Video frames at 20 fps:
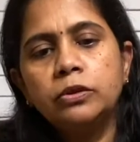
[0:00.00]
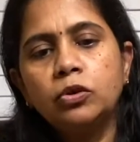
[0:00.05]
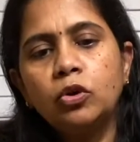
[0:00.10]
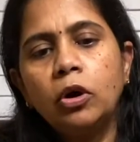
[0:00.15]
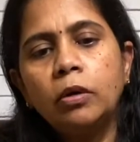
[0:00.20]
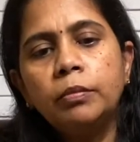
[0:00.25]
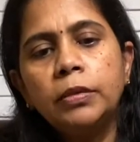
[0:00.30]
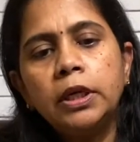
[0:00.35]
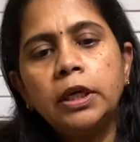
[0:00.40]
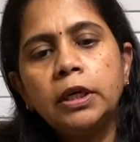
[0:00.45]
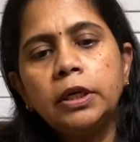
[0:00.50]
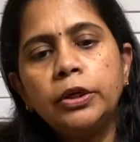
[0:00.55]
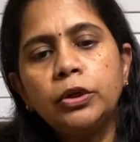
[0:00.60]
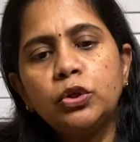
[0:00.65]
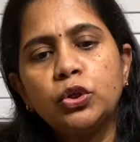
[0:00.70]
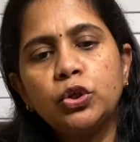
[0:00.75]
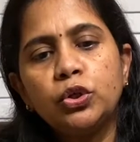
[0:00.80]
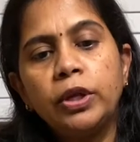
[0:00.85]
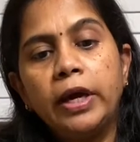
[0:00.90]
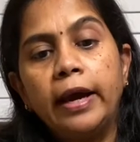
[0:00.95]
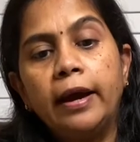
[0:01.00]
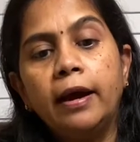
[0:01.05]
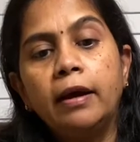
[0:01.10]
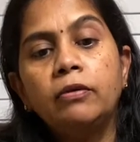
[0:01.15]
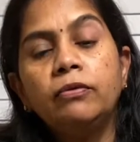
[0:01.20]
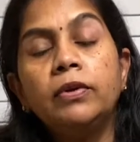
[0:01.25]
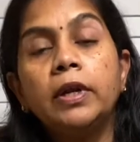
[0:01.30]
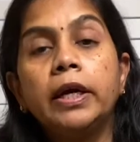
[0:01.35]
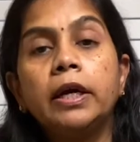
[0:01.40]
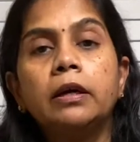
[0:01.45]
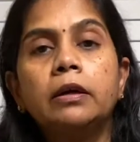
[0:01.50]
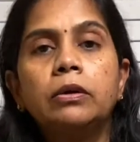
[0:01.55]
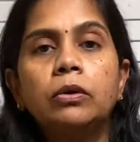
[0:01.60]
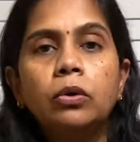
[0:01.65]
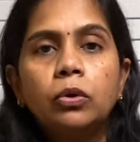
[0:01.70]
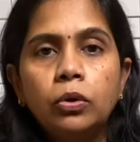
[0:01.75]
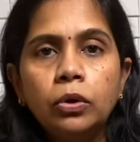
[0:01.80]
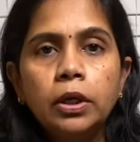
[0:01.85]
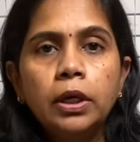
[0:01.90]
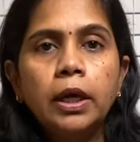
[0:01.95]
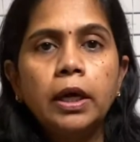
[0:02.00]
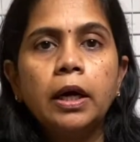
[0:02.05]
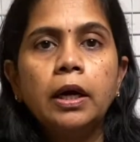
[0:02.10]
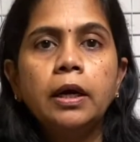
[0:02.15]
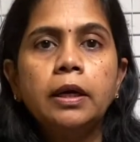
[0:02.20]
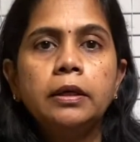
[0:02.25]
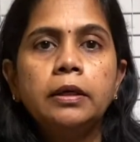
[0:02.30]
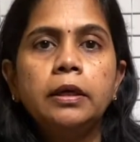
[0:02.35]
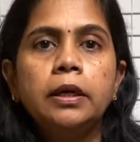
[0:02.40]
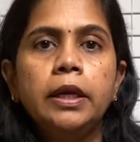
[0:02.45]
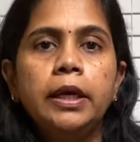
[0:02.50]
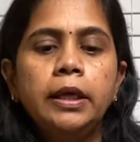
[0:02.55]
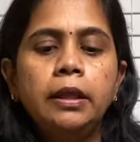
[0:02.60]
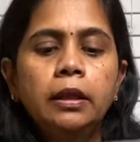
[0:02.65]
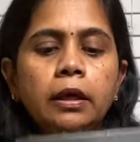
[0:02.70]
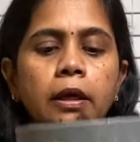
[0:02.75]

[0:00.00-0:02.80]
Normally you should have like a hole underneath.